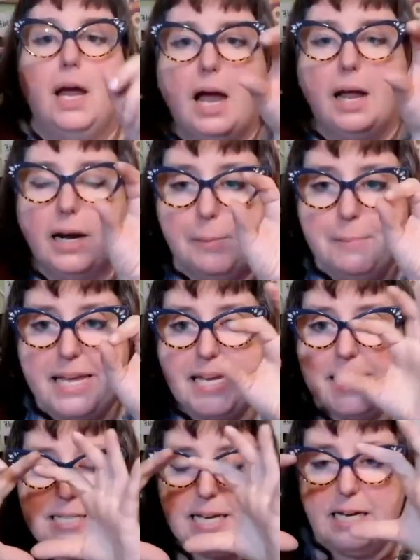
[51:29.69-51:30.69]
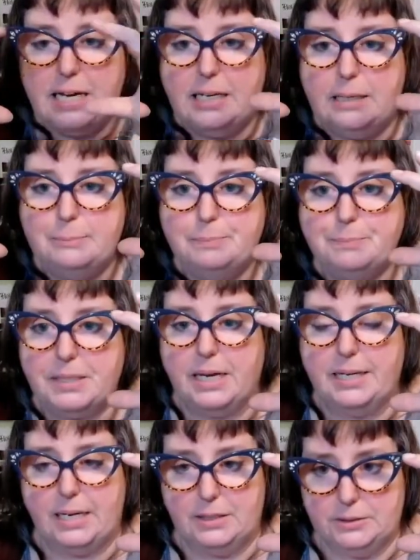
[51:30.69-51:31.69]
And I made
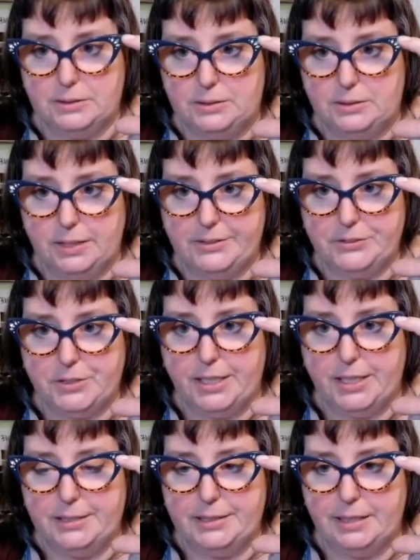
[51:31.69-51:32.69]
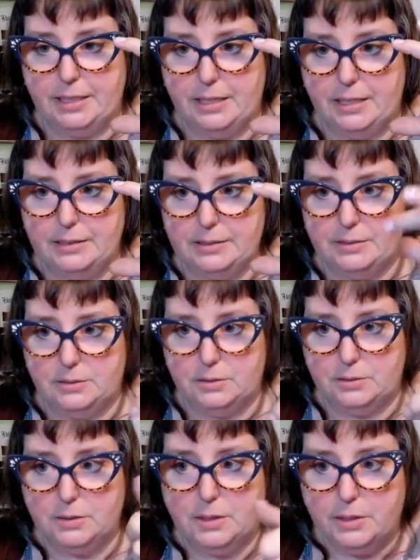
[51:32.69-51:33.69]
cut out little laser cut little